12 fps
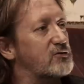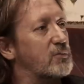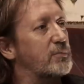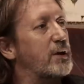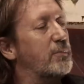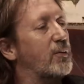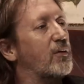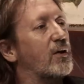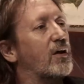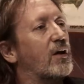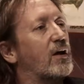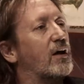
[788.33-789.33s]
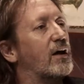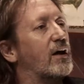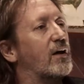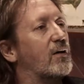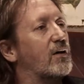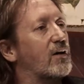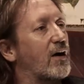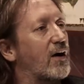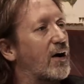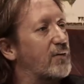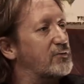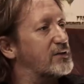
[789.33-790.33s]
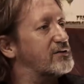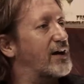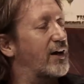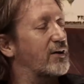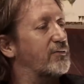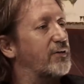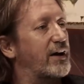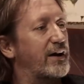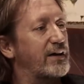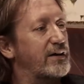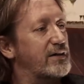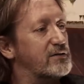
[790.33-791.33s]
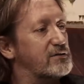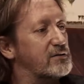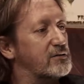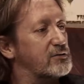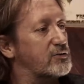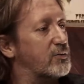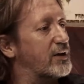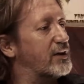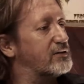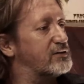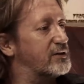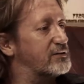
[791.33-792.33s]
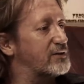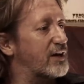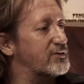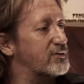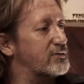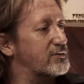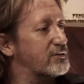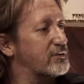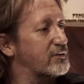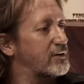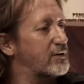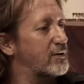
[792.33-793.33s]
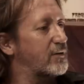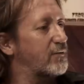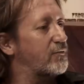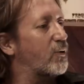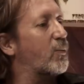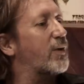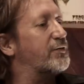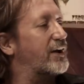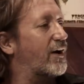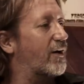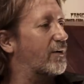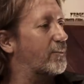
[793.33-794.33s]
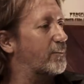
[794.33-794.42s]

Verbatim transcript: Sure. People love the sound of 80s string synthesizers for what they are.